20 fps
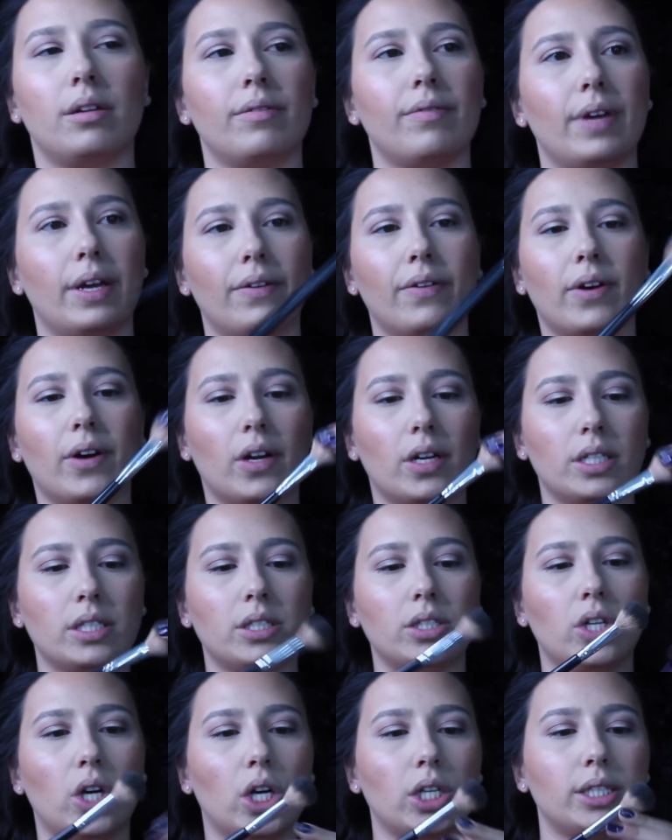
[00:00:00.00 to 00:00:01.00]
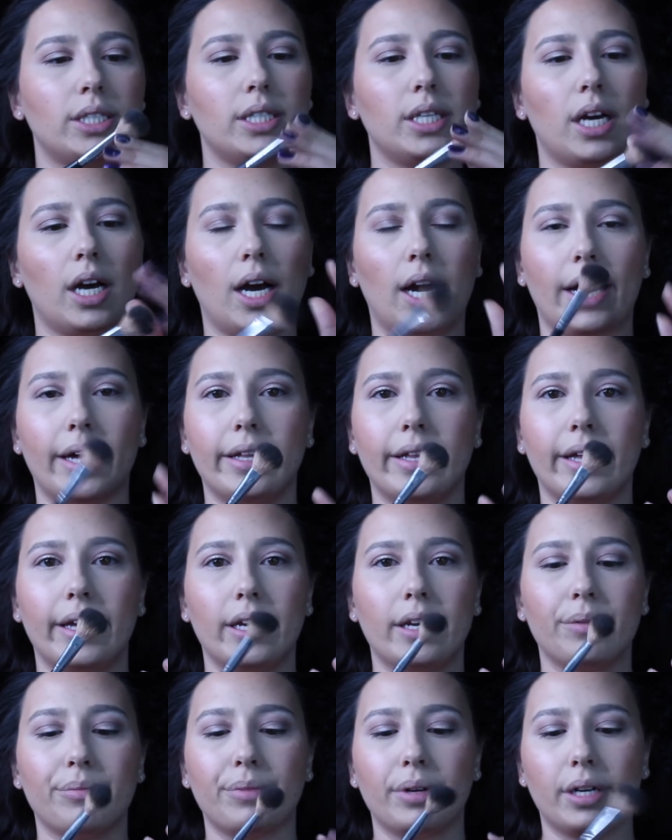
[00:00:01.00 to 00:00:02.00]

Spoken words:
Favorite Anastasia highlighting